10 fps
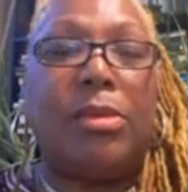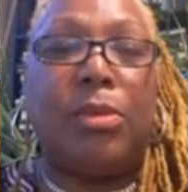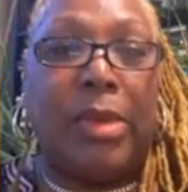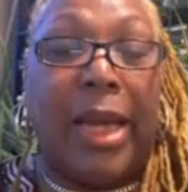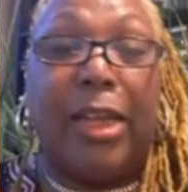
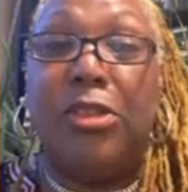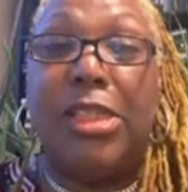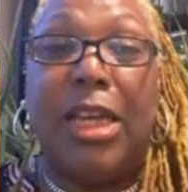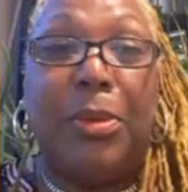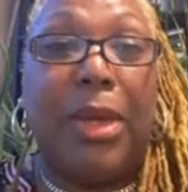like you
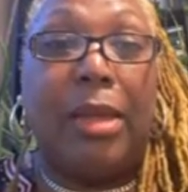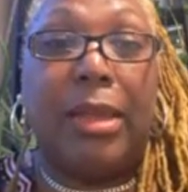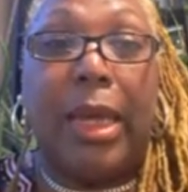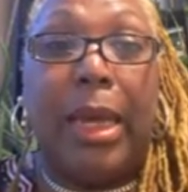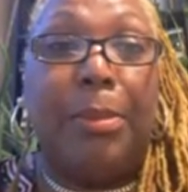said, without
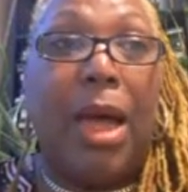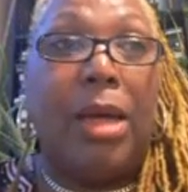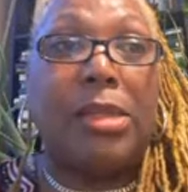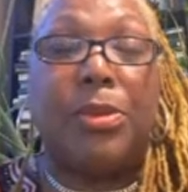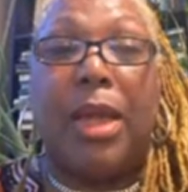the ham
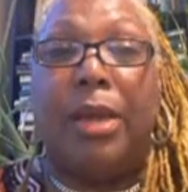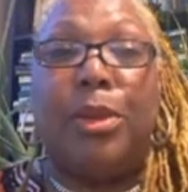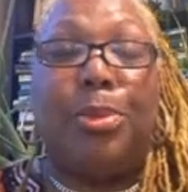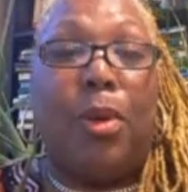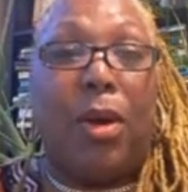hocks, without
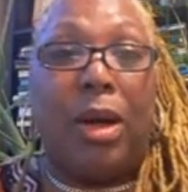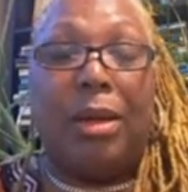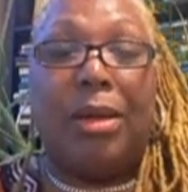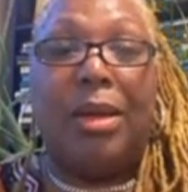the pork.